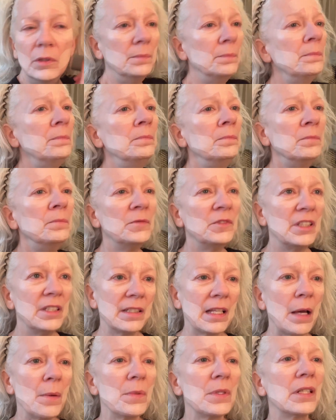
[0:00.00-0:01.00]

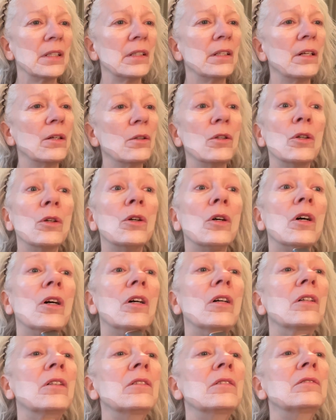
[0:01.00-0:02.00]
since I was a little
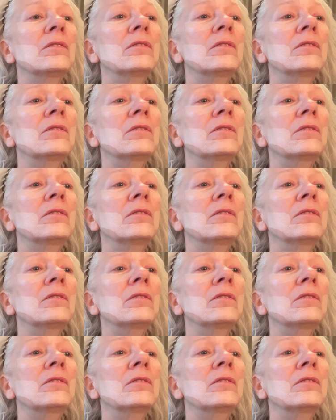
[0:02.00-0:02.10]
girl,